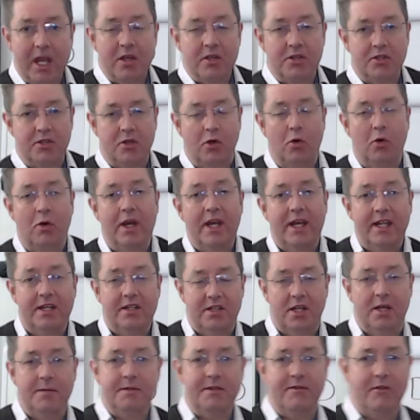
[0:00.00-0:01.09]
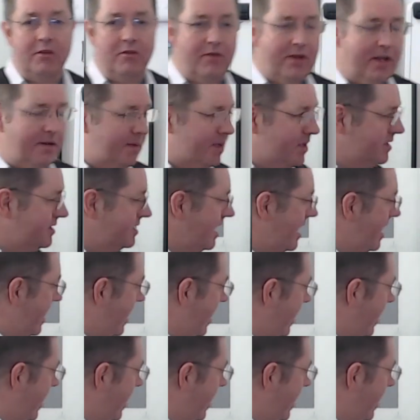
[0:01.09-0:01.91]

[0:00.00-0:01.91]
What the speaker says: So in terms of your emails,